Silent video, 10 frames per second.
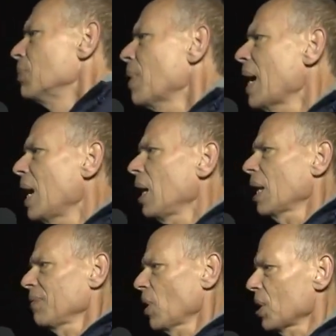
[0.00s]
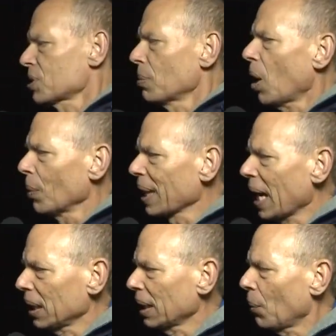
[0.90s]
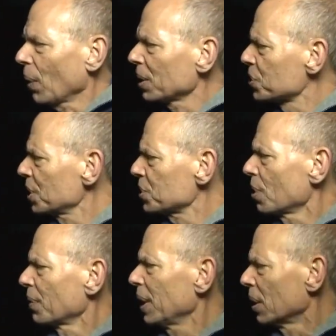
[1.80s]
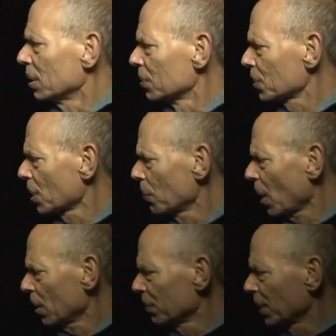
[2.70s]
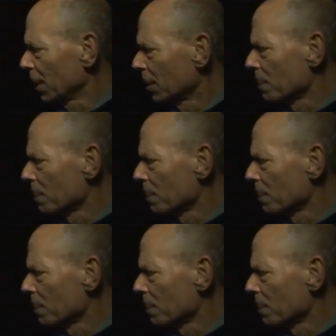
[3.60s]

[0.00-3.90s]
Well, I've lost them. All we got now. What is this over here? Come right over here.